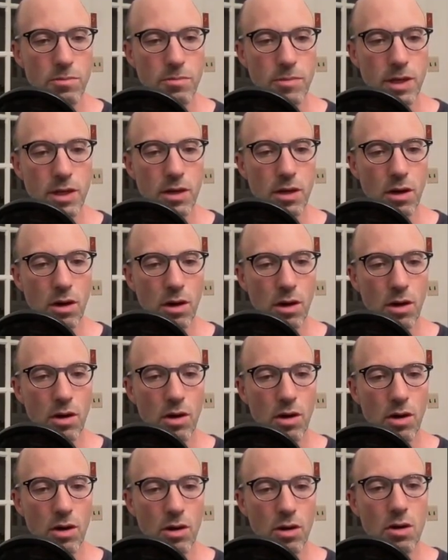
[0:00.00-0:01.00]

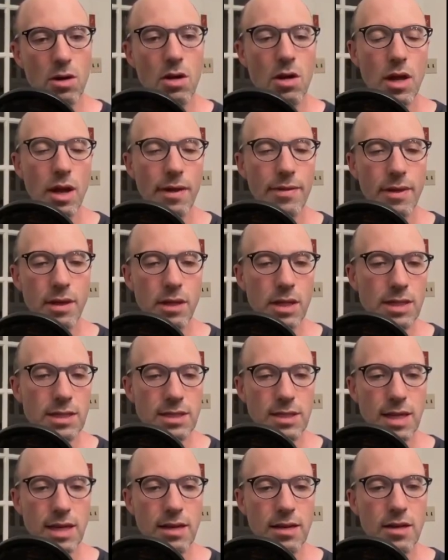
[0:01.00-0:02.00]
MkR, and then let's
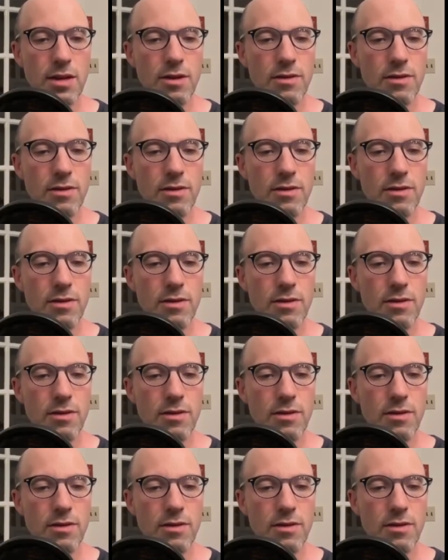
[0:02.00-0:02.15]
say